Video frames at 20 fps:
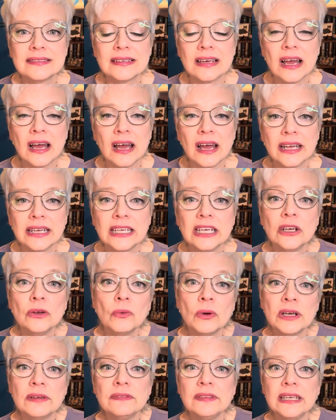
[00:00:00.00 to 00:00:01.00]

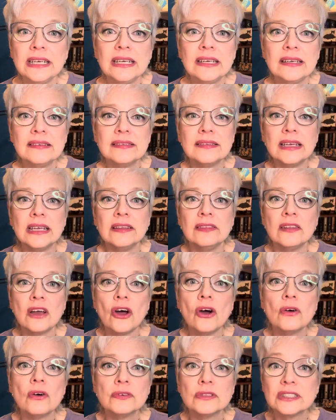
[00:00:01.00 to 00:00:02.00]
one of these in the
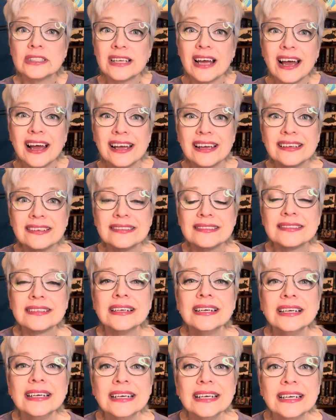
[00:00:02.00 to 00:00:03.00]
oversized
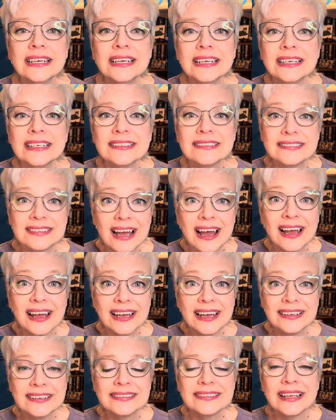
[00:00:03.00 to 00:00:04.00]

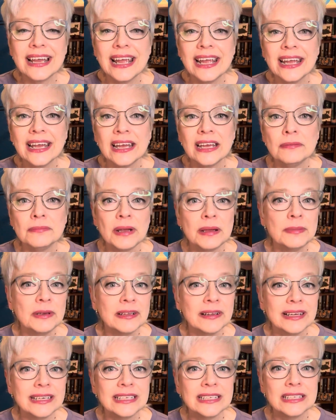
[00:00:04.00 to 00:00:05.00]
size and maybe
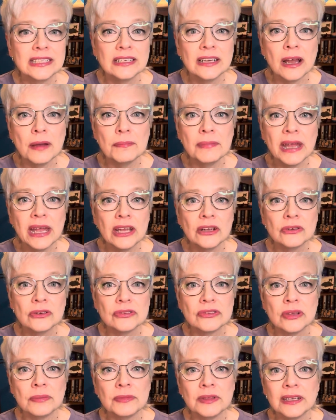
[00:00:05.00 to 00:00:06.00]
like in a nutmeg or
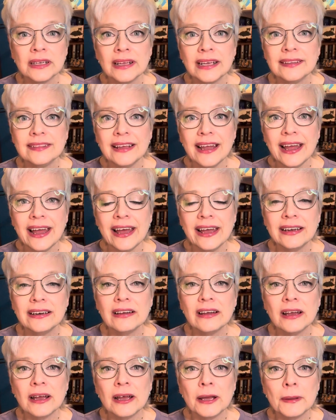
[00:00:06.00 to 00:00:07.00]
something like that.
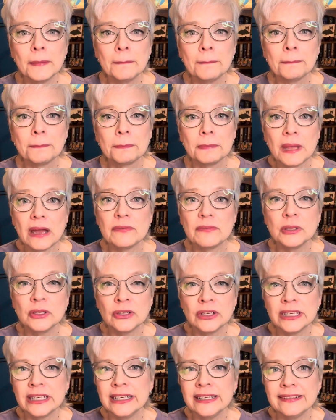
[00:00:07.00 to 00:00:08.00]
I've been
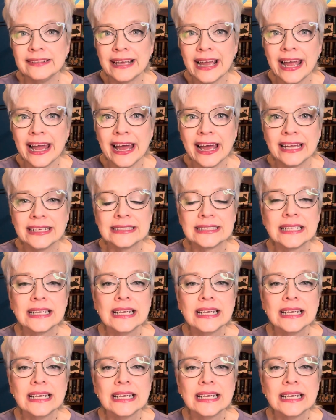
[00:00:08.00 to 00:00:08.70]
looking at that.